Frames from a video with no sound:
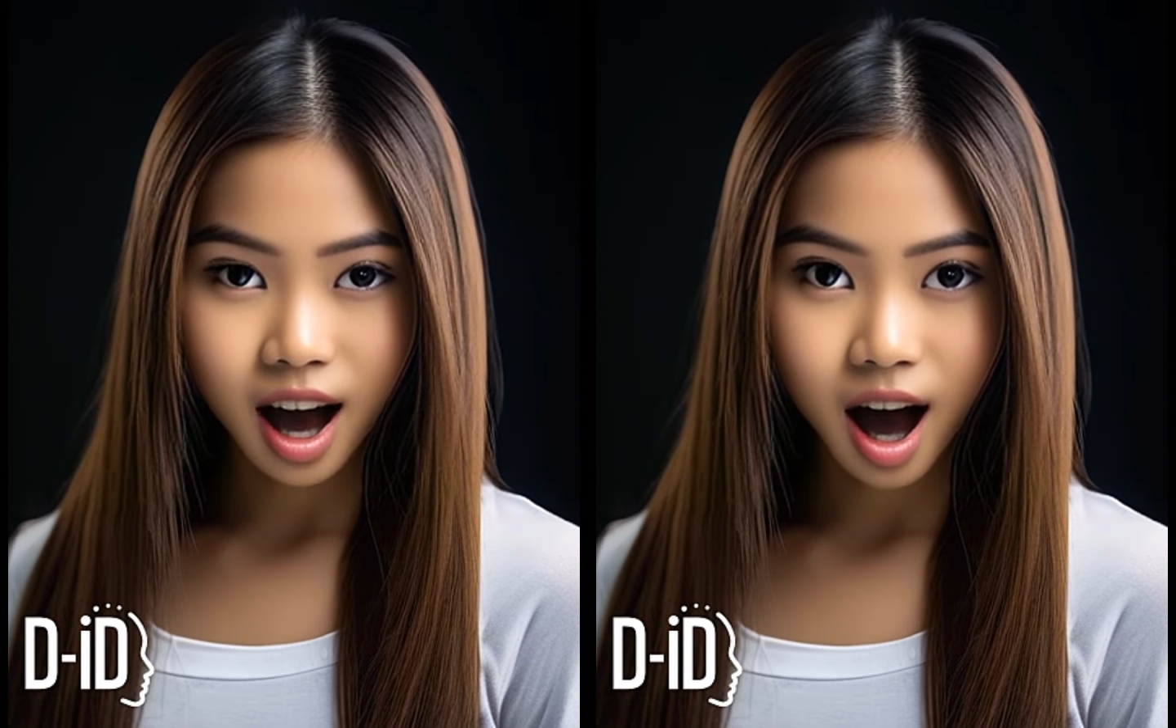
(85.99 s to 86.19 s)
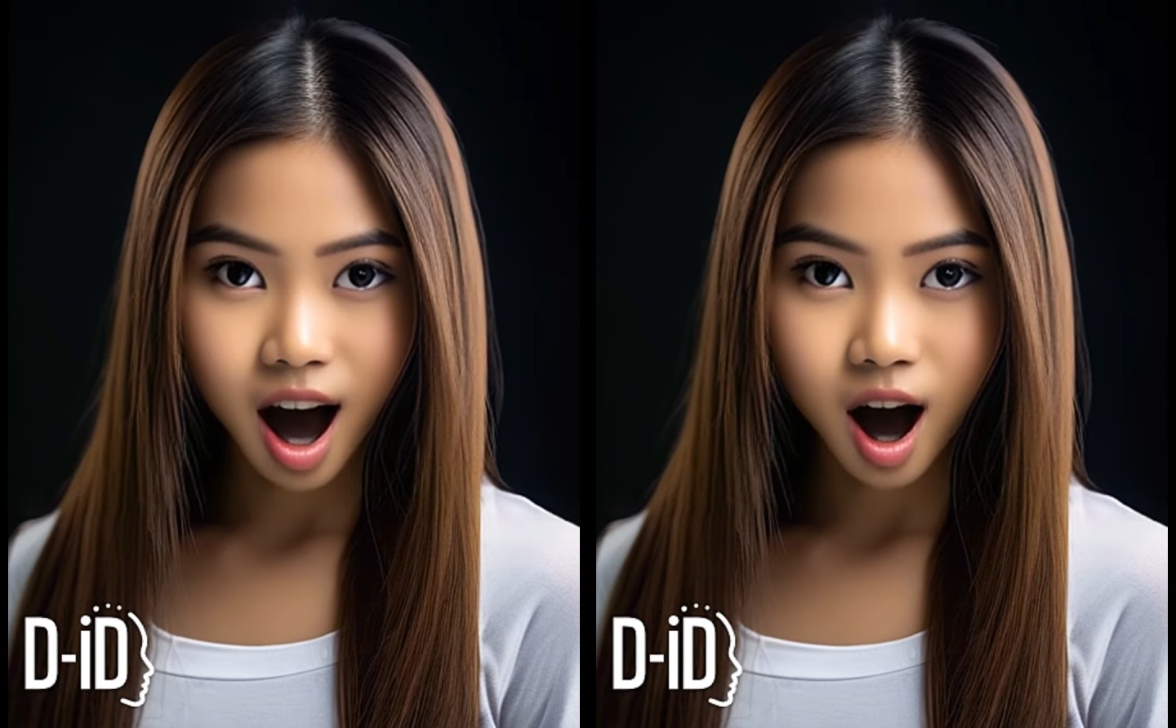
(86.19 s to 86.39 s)

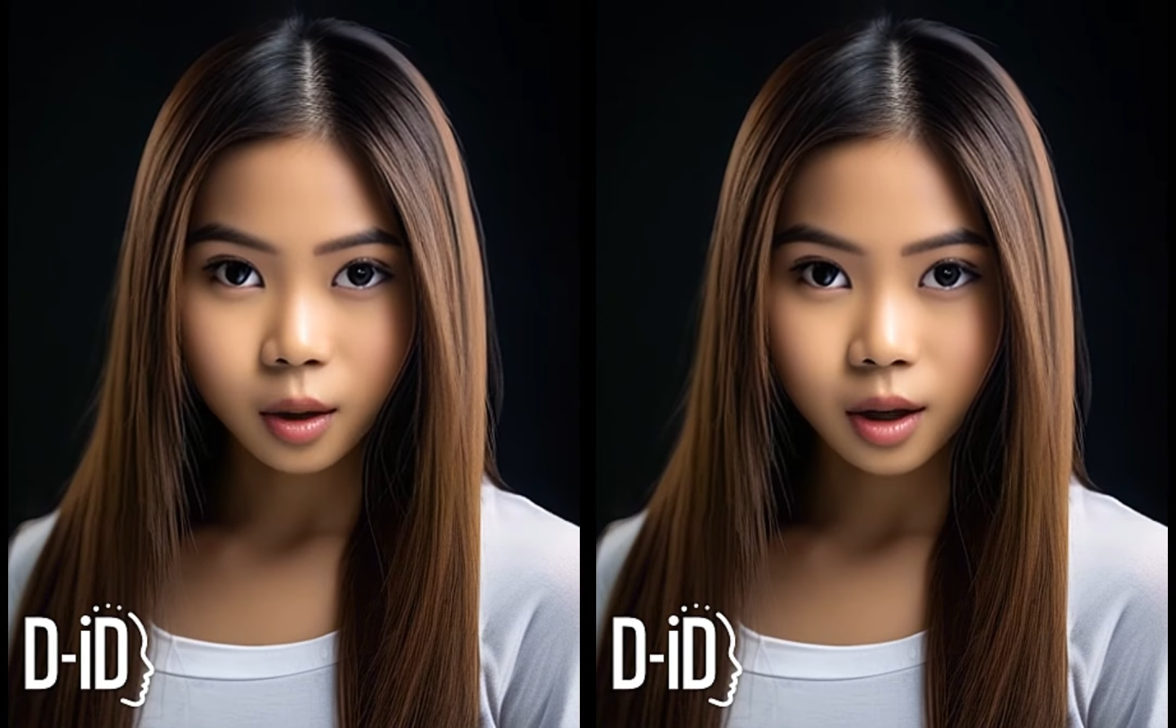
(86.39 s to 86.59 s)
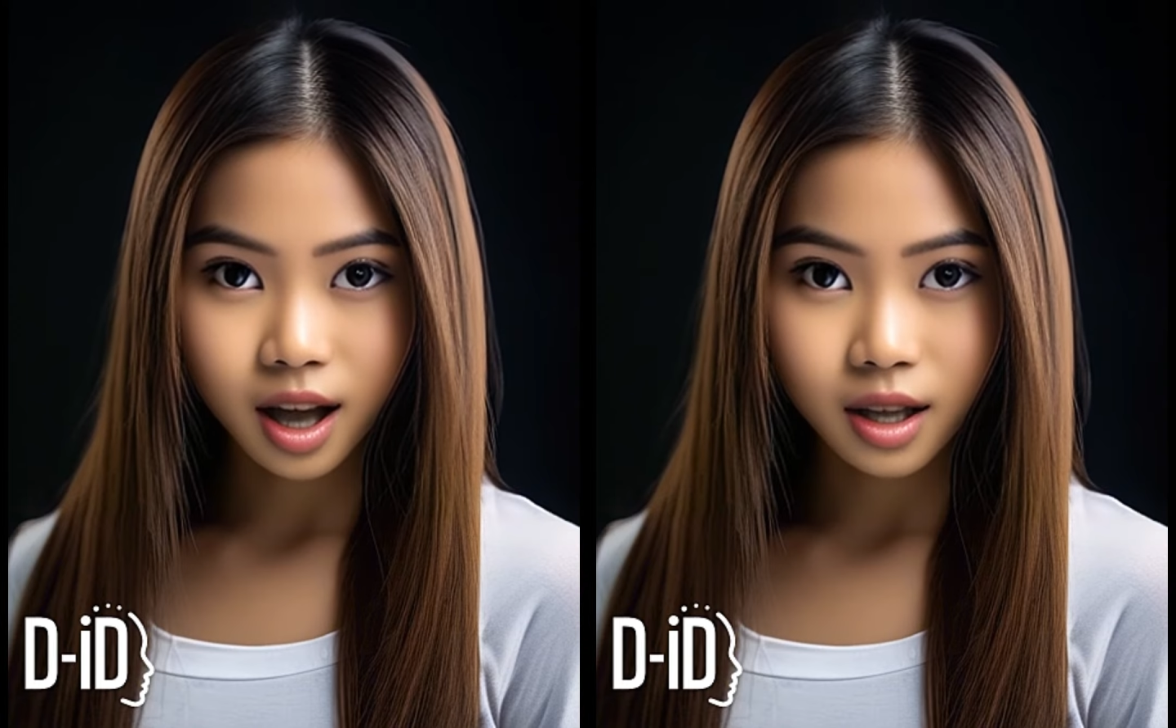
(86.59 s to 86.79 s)
a
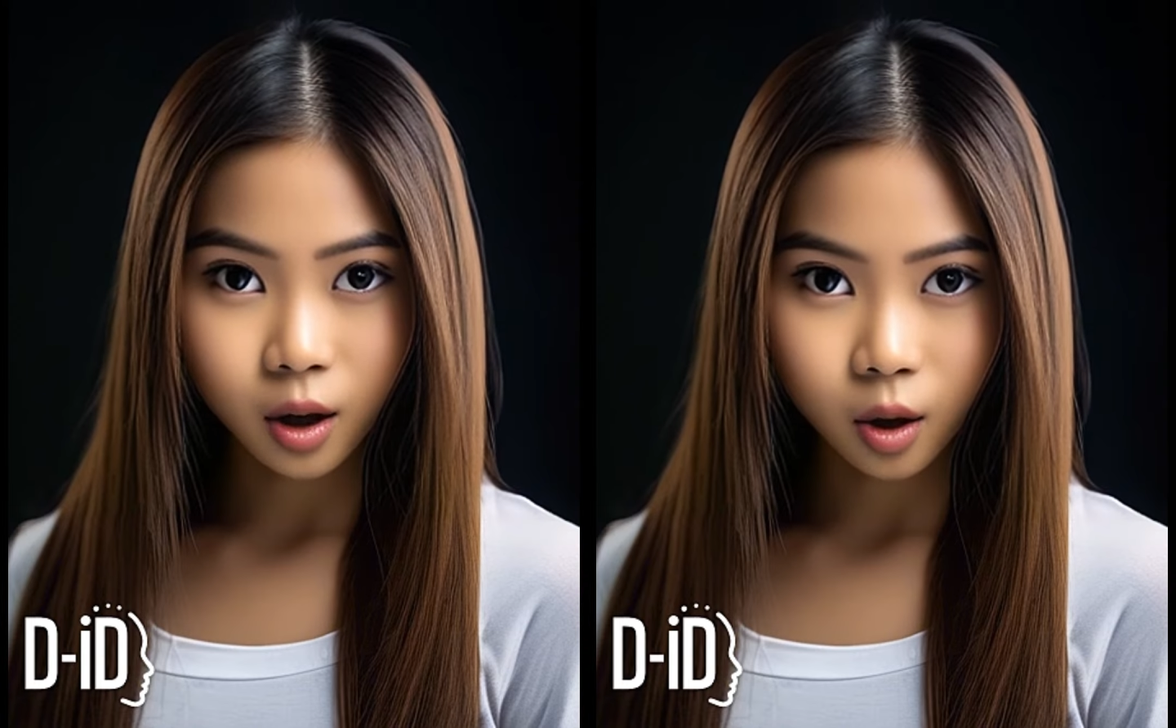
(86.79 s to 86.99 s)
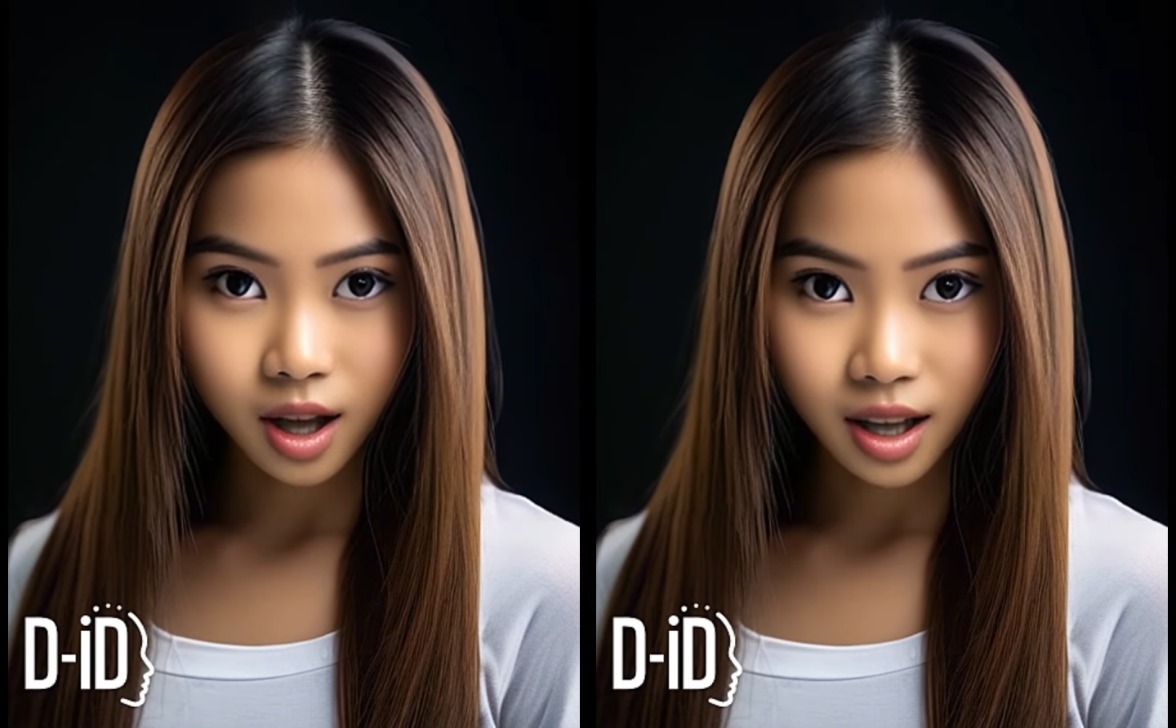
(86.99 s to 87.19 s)
harmony
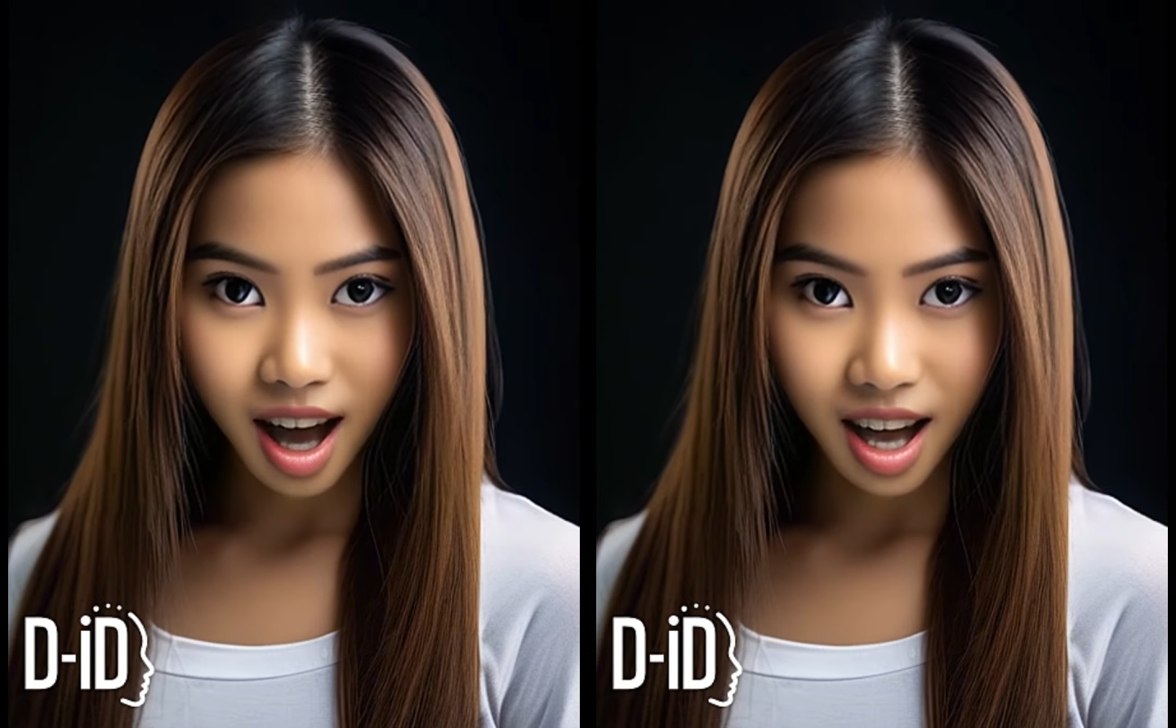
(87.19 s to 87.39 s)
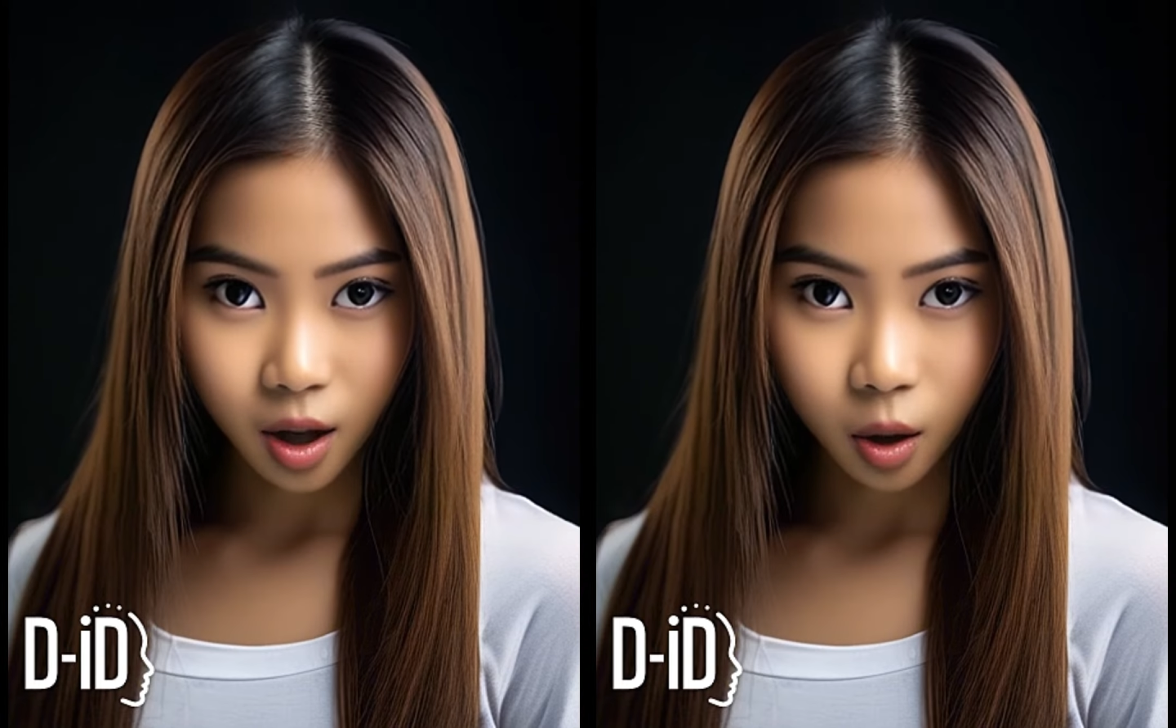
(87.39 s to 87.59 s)
that
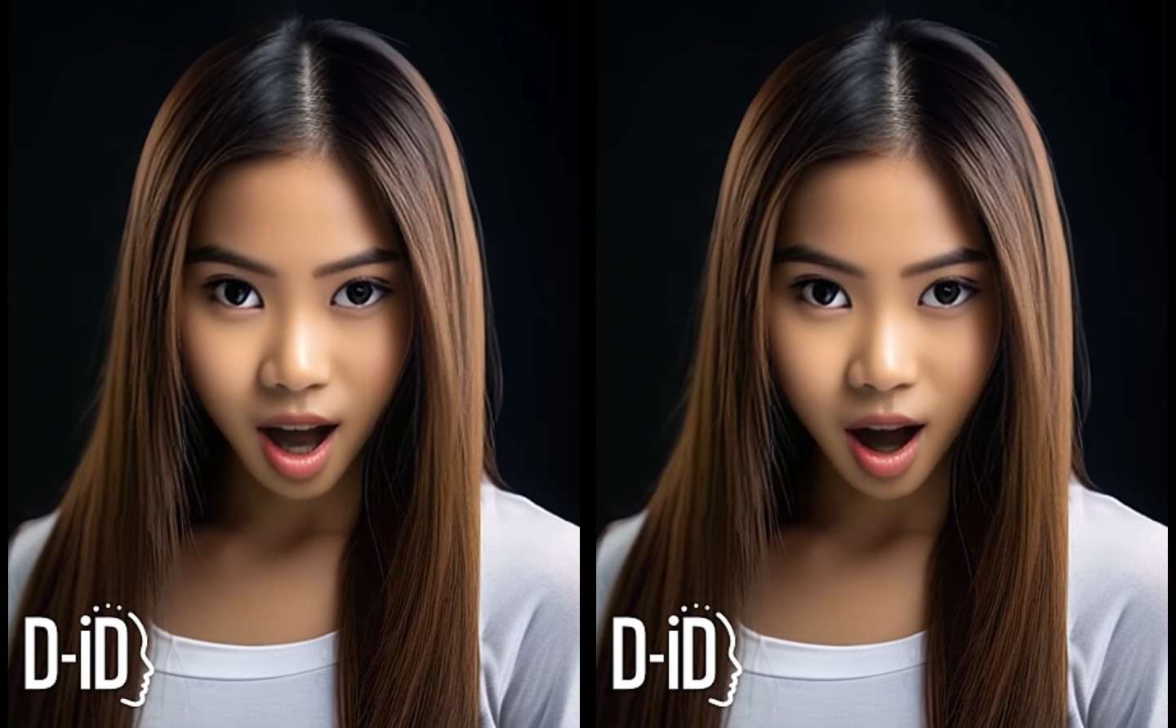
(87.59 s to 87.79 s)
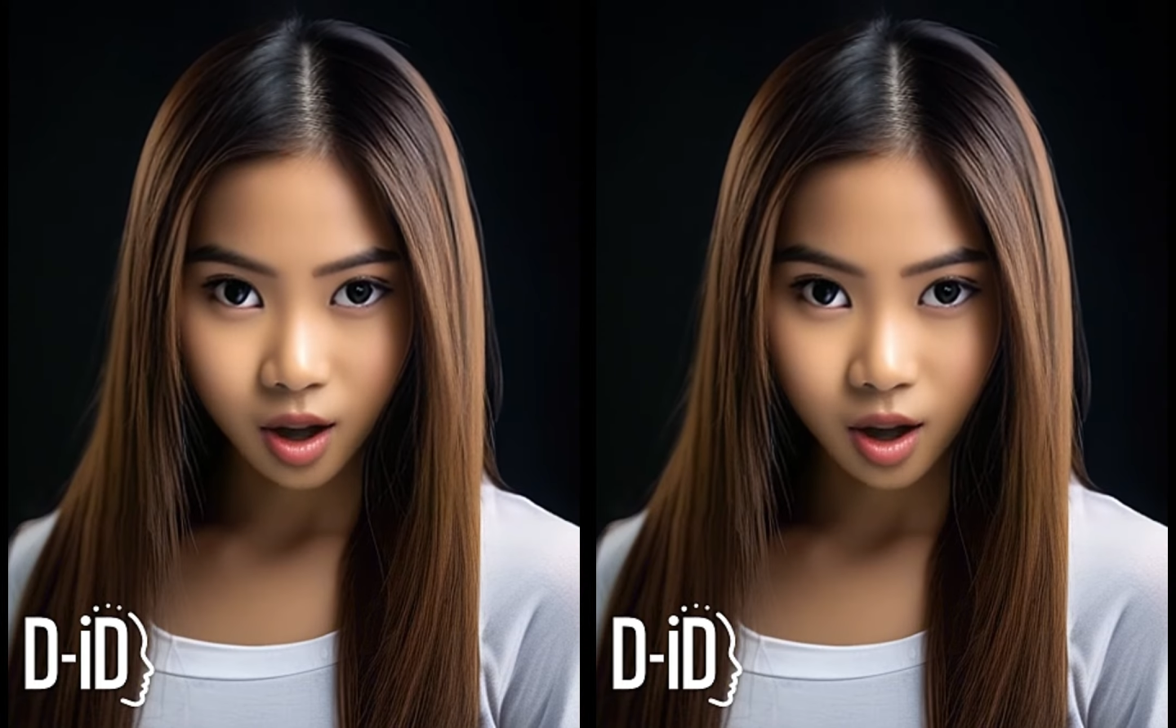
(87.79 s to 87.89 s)
resonates with